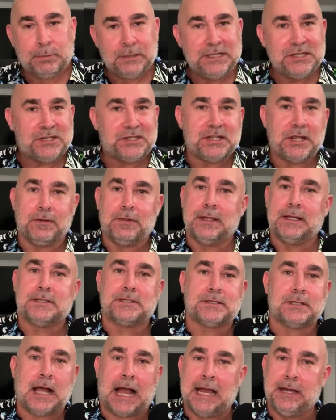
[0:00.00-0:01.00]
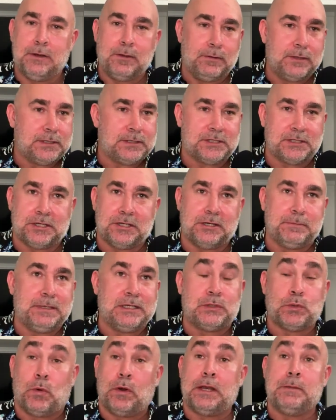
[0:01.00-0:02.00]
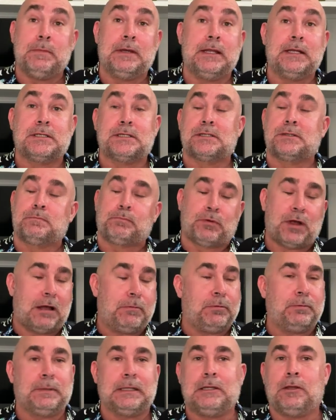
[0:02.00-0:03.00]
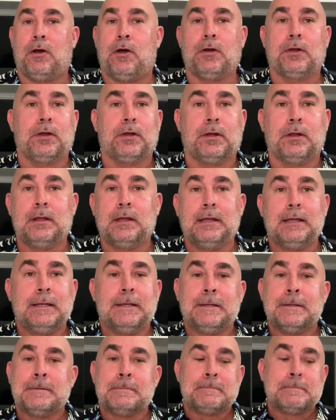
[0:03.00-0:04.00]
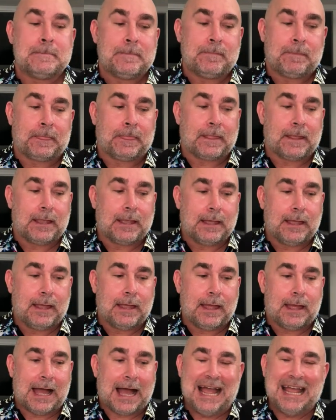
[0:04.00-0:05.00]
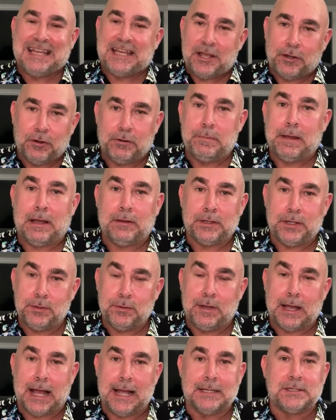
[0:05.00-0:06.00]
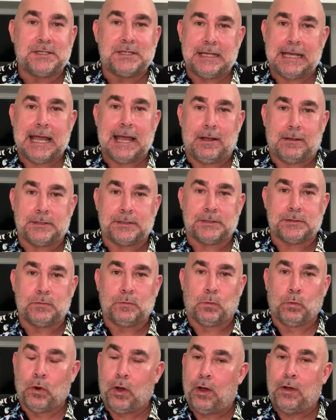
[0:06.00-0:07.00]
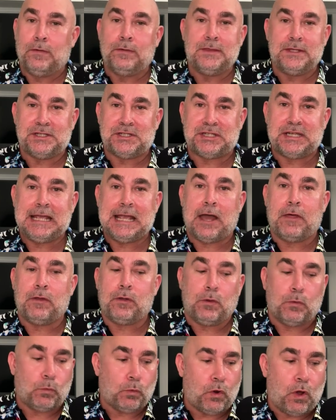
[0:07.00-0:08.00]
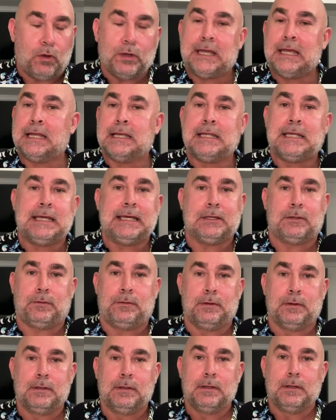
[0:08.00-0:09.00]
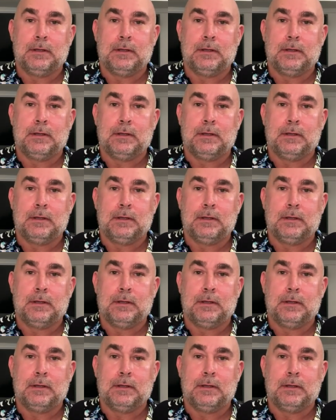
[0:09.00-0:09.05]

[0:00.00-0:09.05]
Please share this. I know this is going to be 20 minutes, probably longer. I care about you guys and gals. We're all in this together. We're all getting killed.